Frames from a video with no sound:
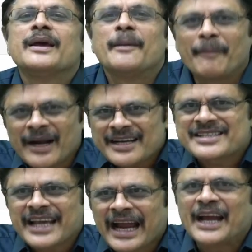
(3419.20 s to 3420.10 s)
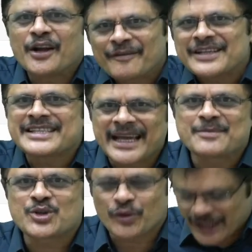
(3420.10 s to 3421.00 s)
but it's a kind of the same
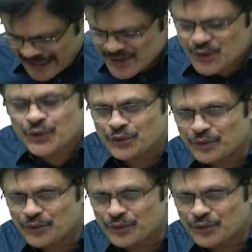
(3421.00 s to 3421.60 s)
story. I'll show you